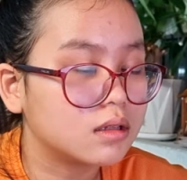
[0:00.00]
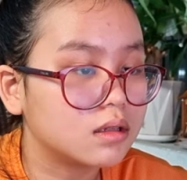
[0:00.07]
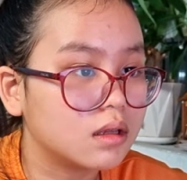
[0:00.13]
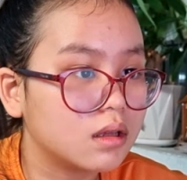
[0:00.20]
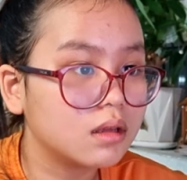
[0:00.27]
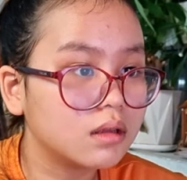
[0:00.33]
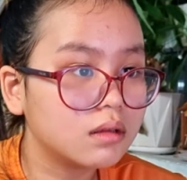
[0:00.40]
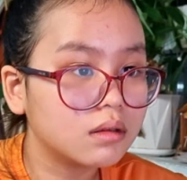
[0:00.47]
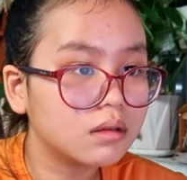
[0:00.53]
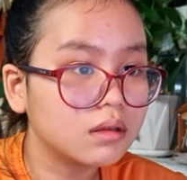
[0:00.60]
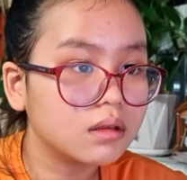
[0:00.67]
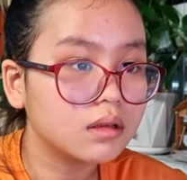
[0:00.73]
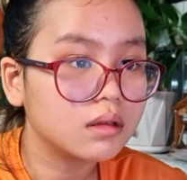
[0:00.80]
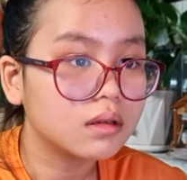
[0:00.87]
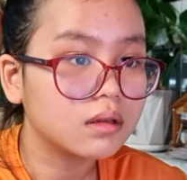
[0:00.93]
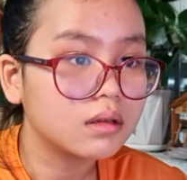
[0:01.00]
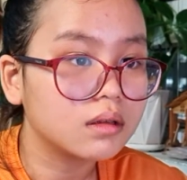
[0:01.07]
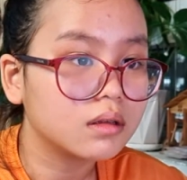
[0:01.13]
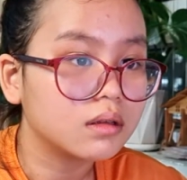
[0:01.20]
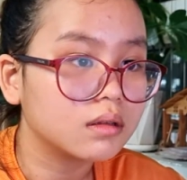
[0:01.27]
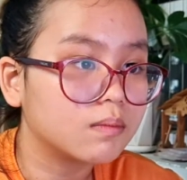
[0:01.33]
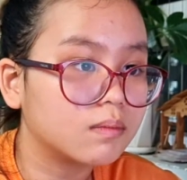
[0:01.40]
easy,
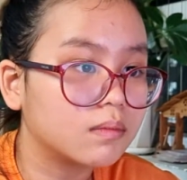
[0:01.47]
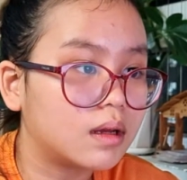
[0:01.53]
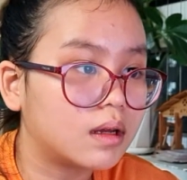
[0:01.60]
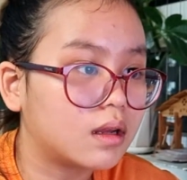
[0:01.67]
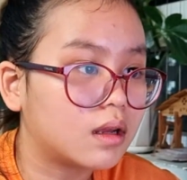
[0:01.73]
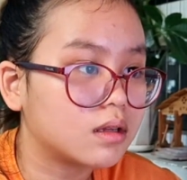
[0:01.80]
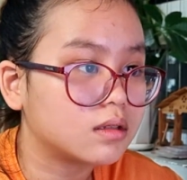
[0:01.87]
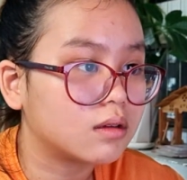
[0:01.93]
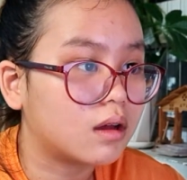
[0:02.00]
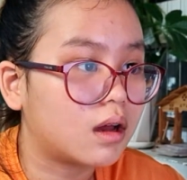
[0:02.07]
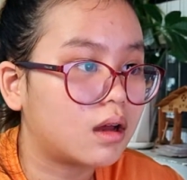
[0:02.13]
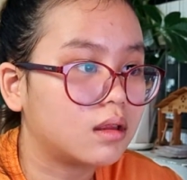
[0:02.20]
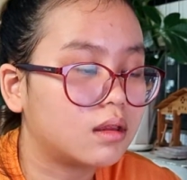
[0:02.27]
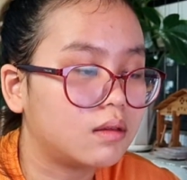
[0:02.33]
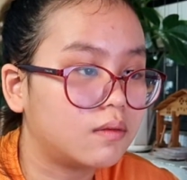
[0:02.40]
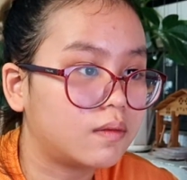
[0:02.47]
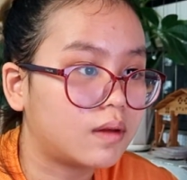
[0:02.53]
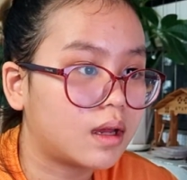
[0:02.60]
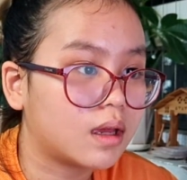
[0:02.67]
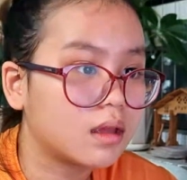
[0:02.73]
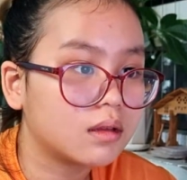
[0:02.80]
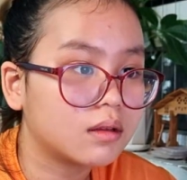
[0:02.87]
but also hard to
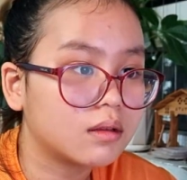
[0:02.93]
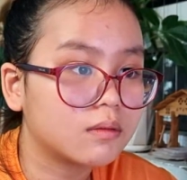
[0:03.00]
find.